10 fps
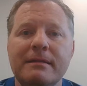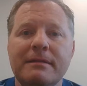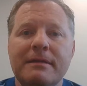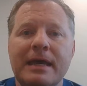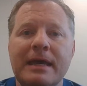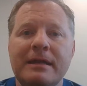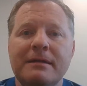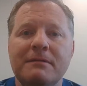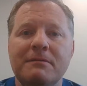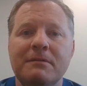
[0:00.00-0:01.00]

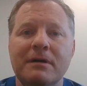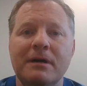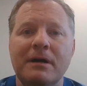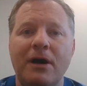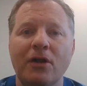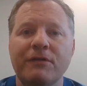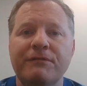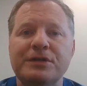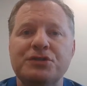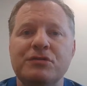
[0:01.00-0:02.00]
then all of
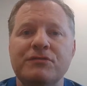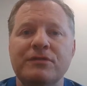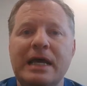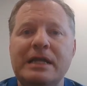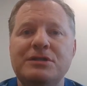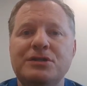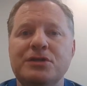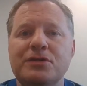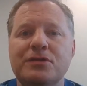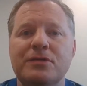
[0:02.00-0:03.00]
this sort of led
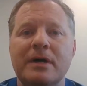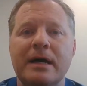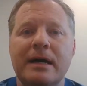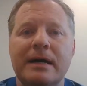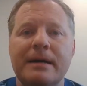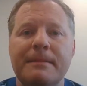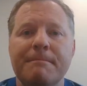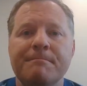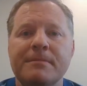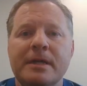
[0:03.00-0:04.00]
to
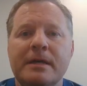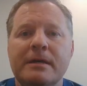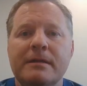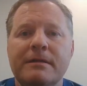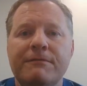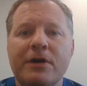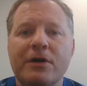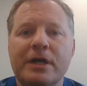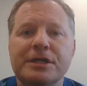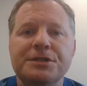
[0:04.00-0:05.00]
the
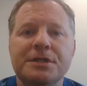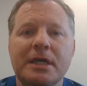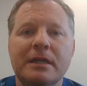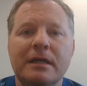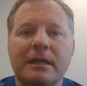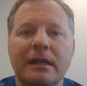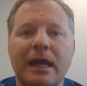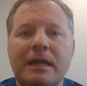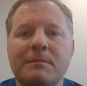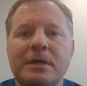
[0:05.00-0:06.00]
various
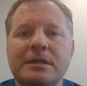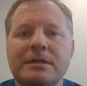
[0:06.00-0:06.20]
Enlightenment,